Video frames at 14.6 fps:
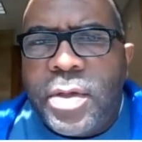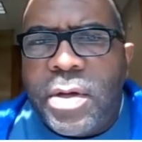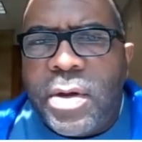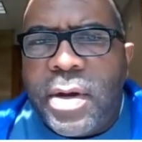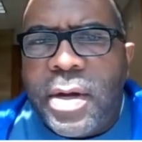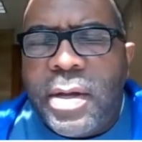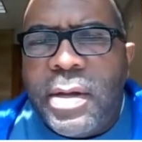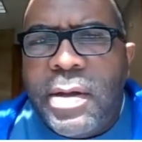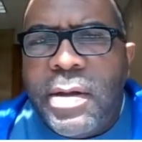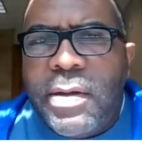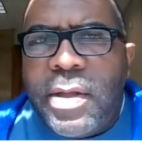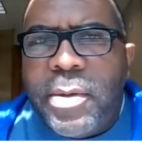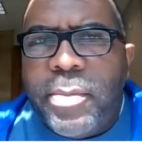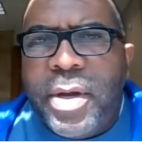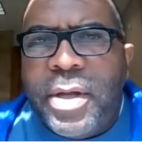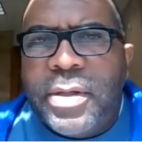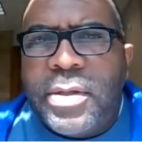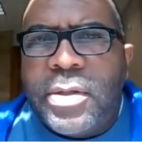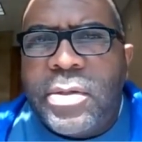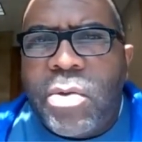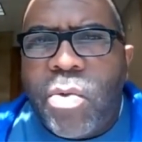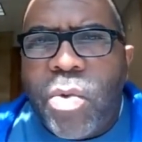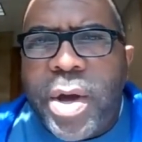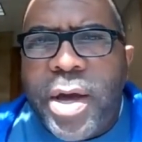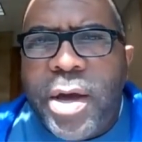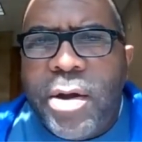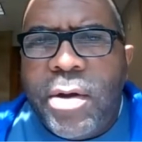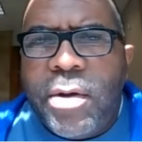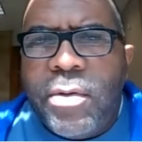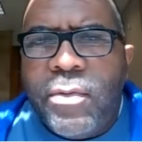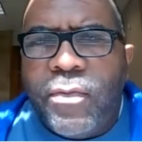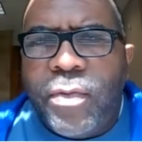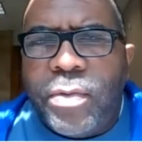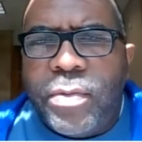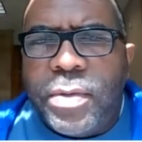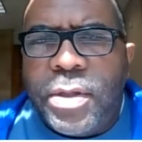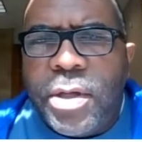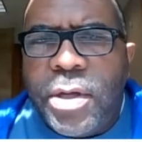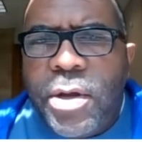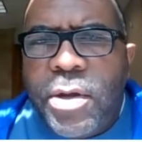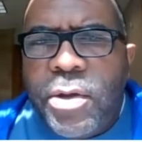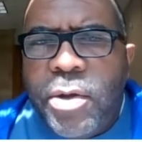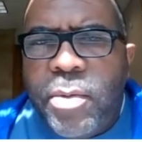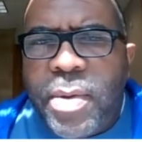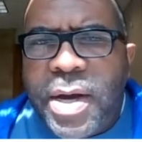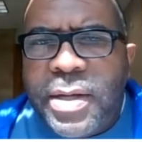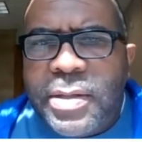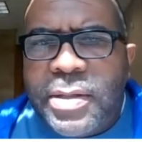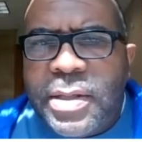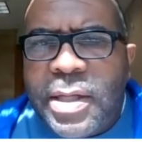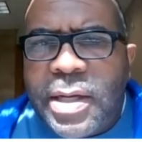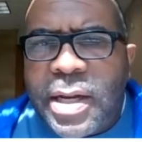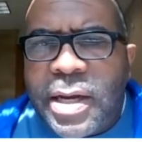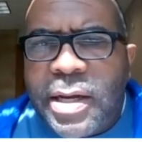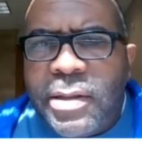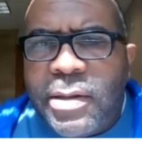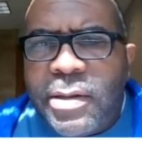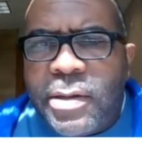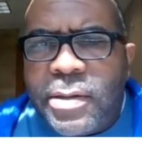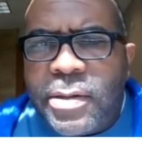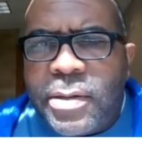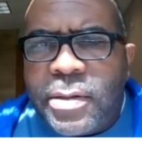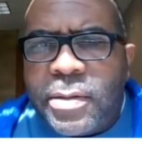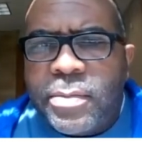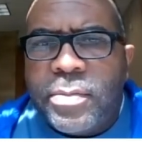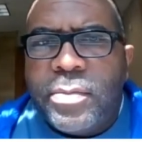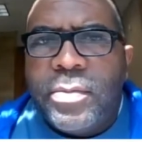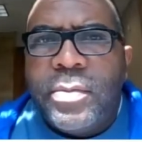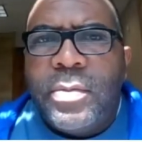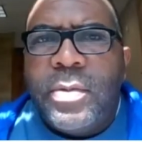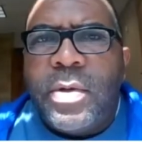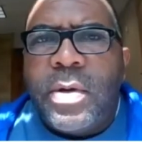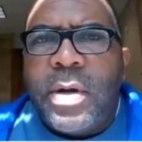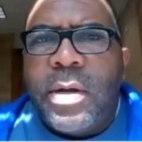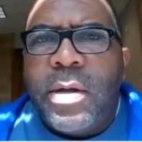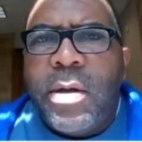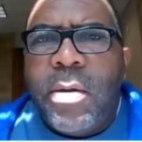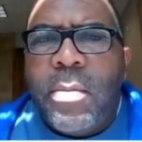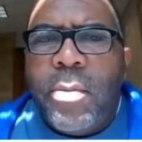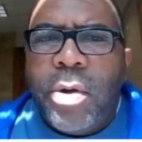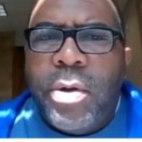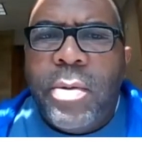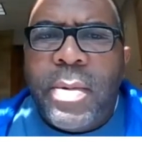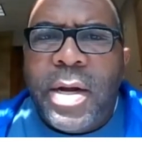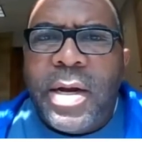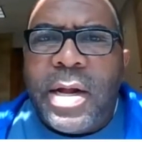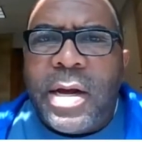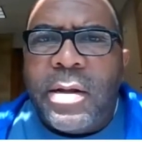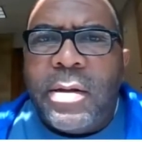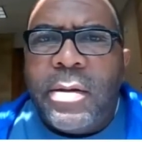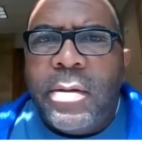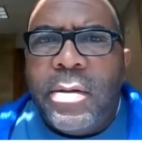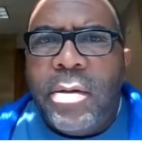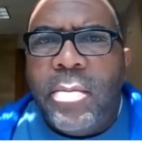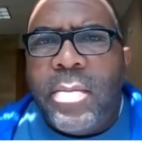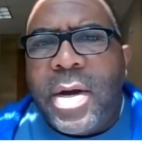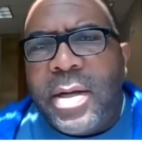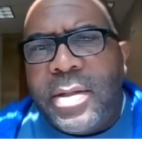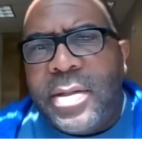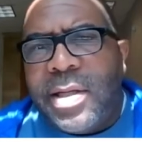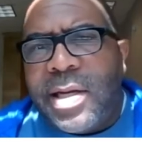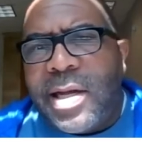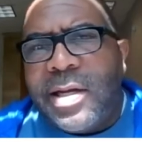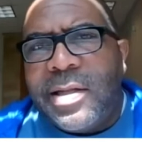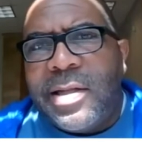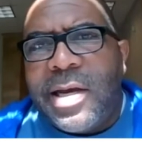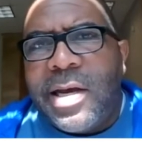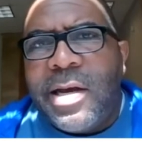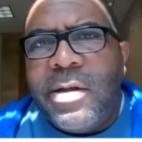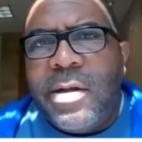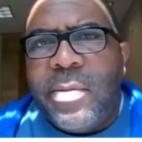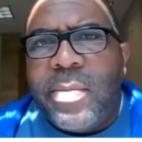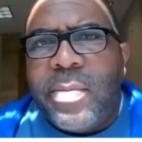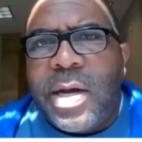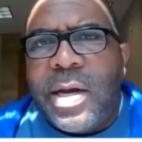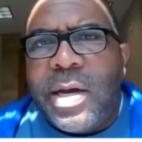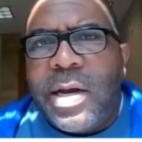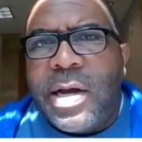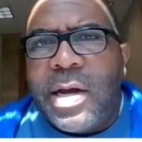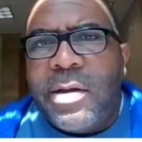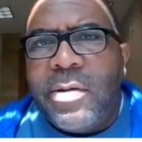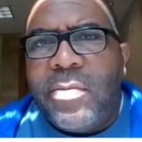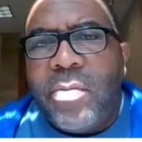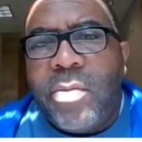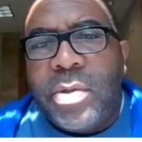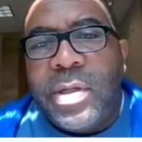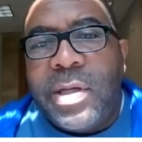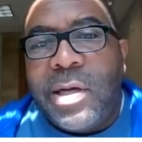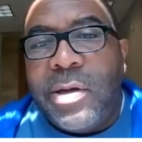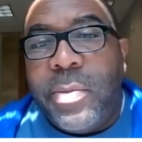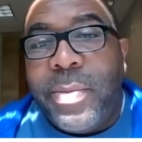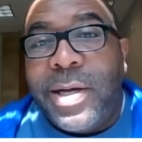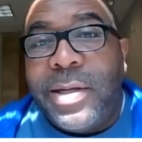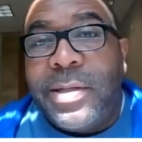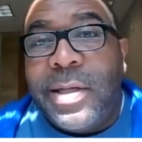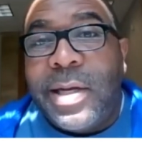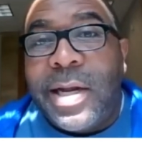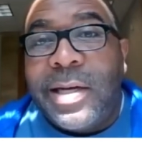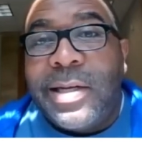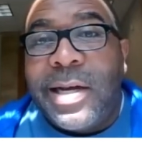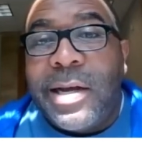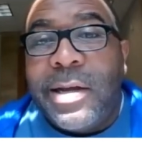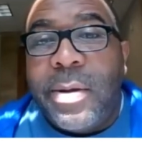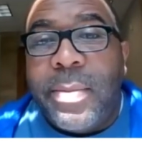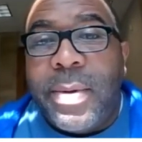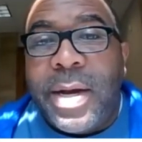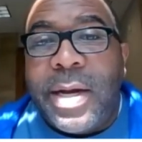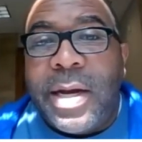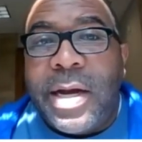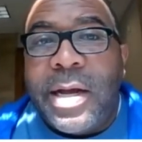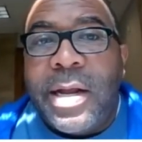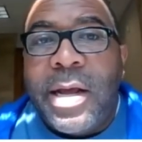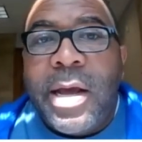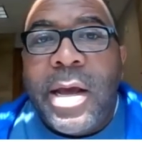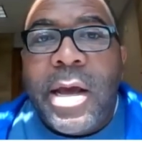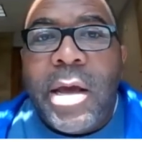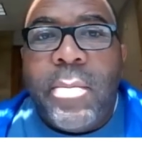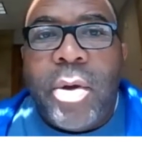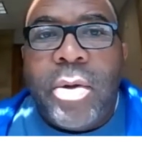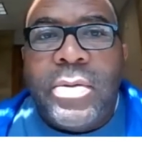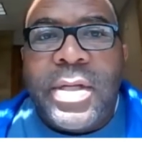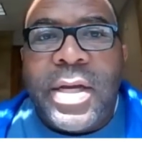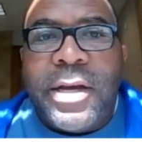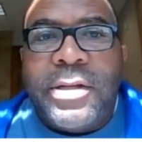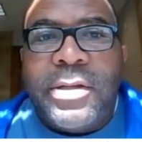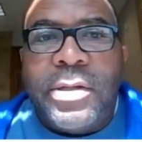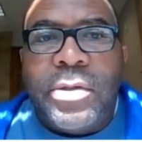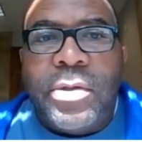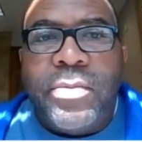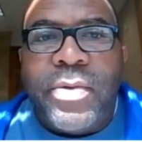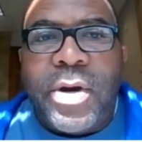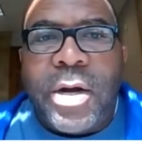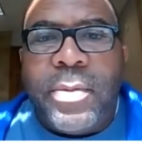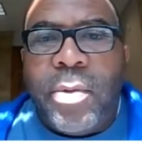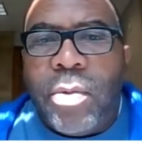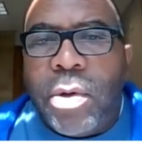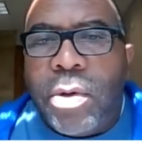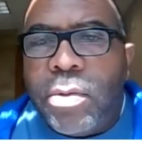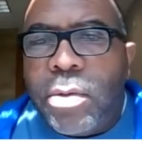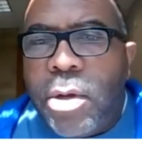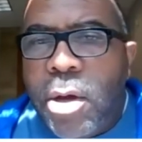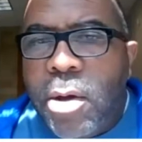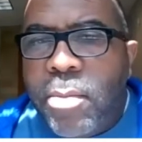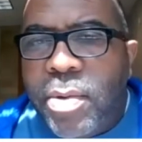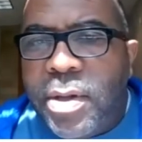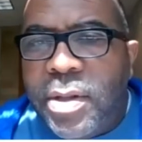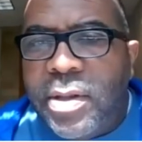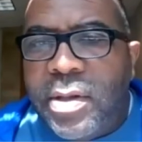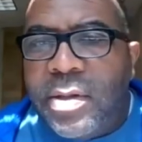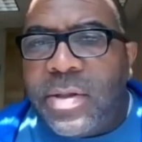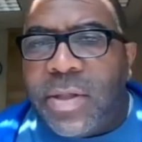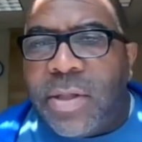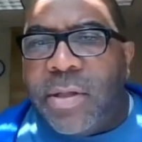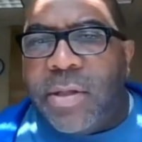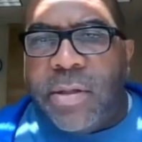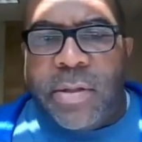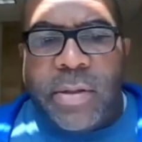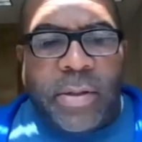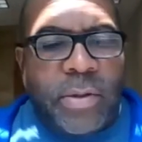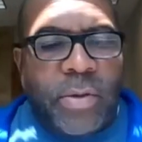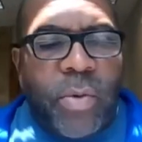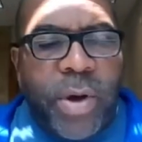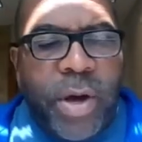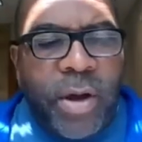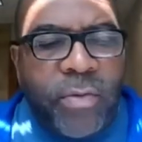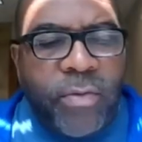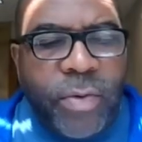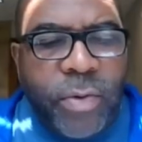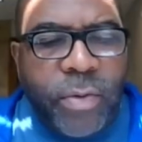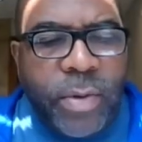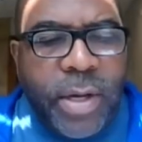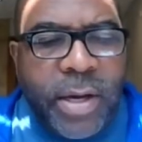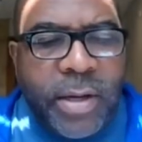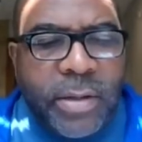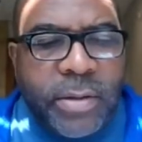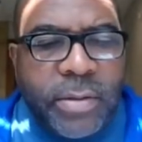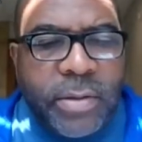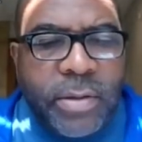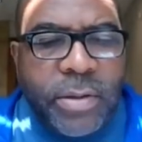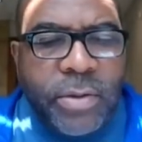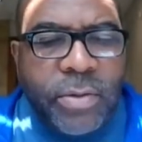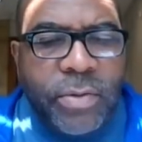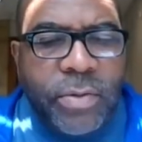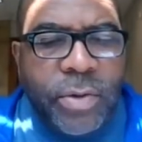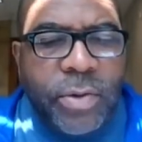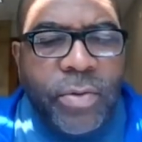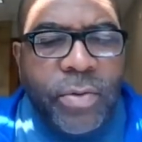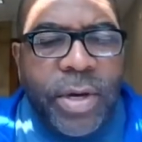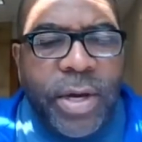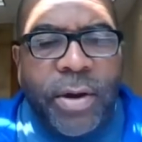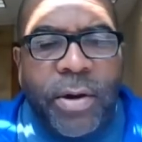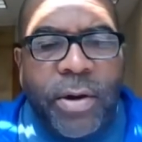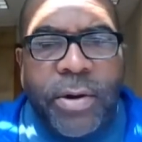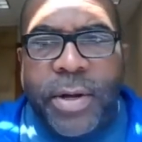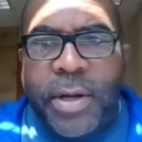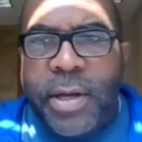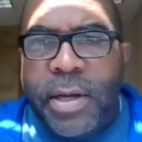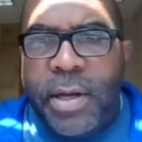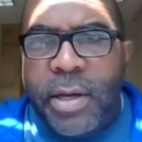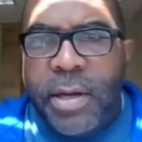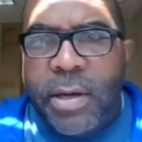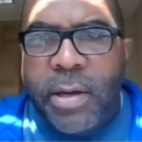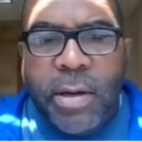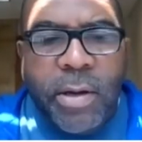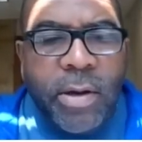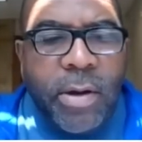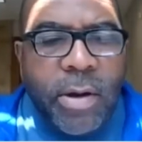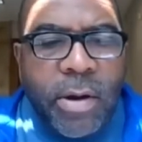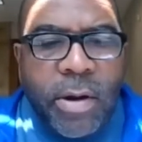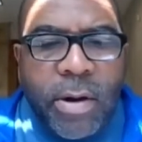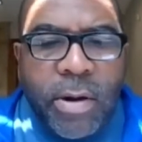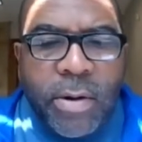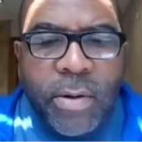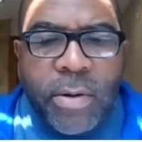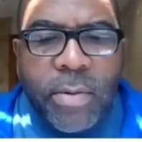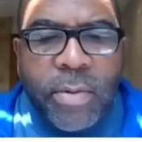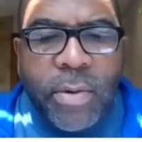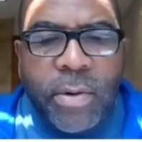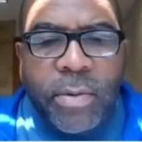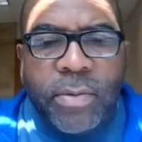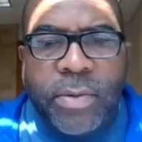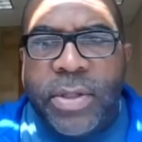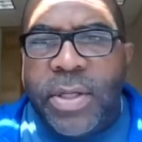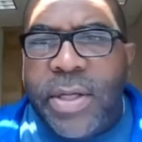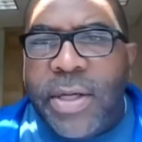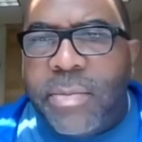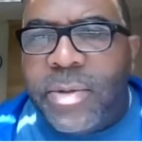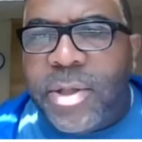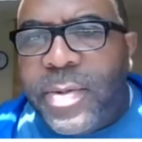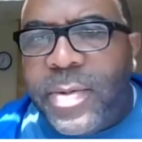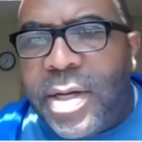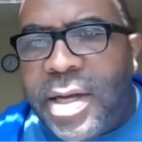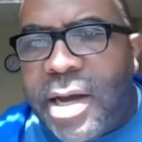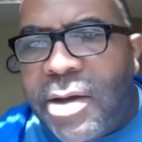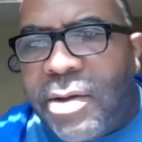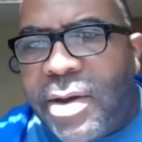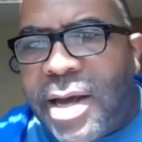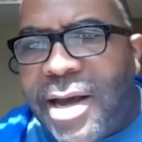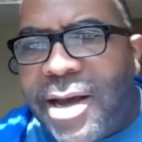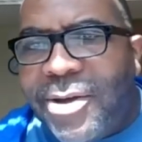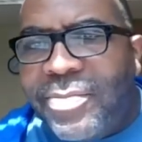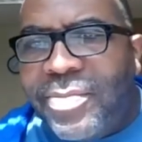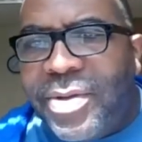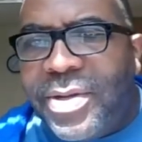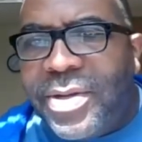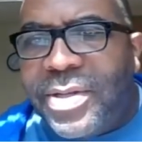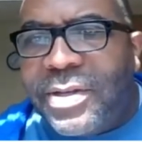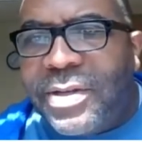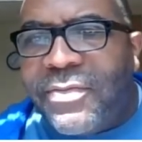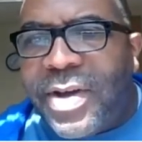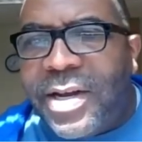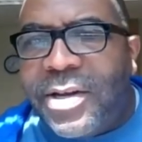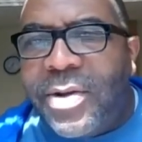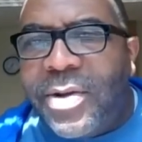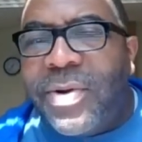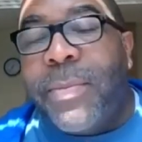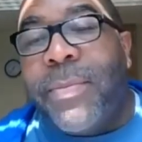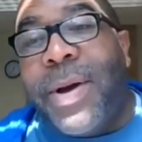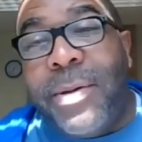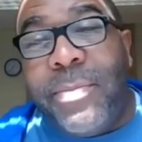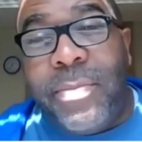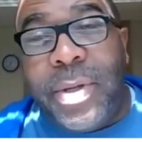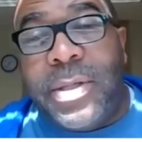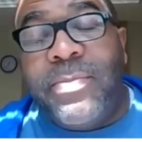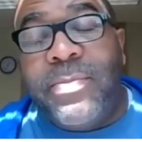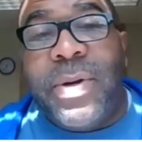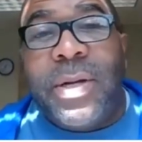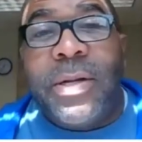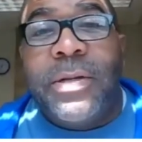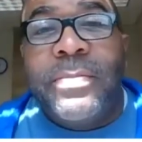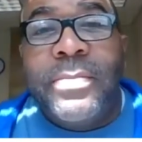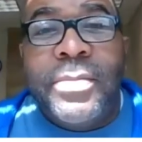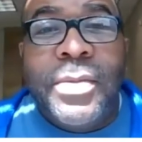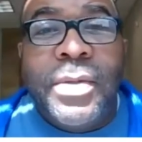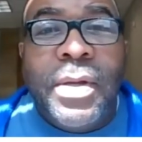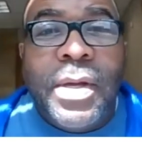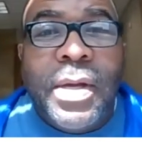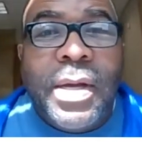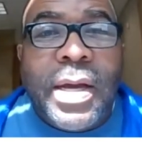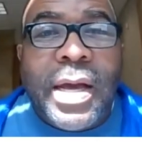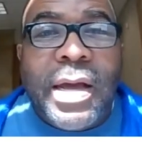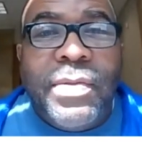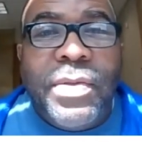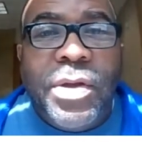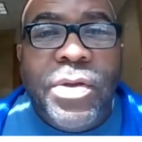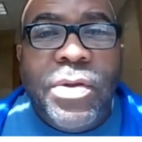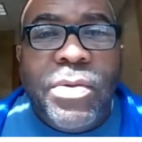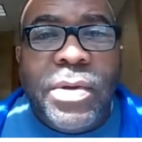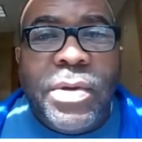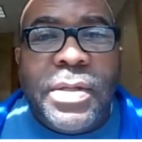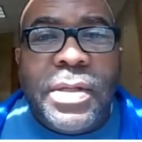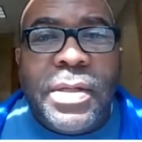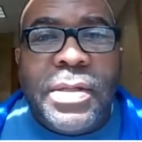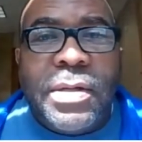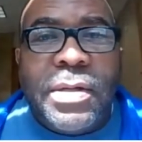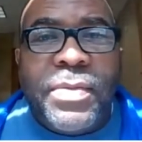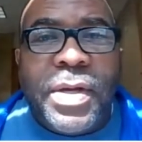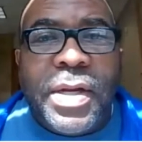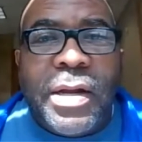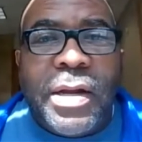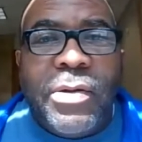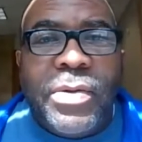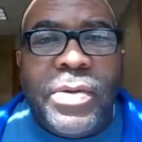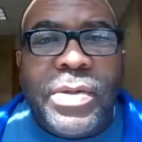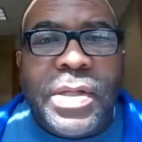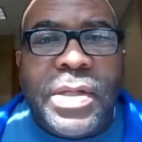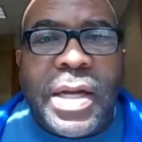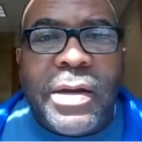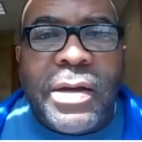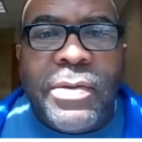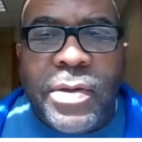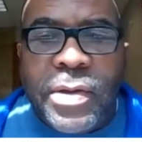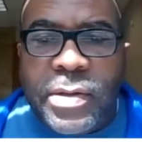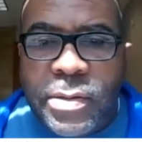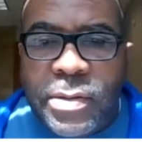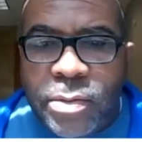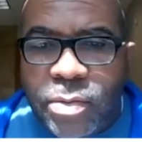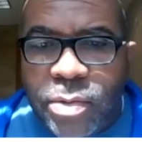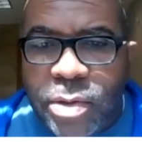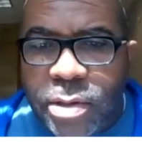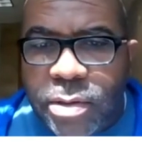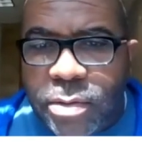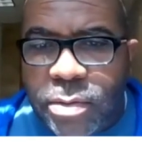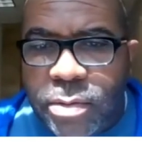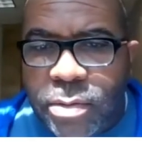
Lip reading: All right? That means square root. You might see it like this, all right? Or you might not. You might see it like that, you might not. Once again, you might see it like that, you might not. In most cases, you probably won't. But this is square root, S-Q-U-A-R-E-R-O-O-T. I'm spelling out loud because if I don't, I might misspell it. And then you're going to see something that looks like this as well.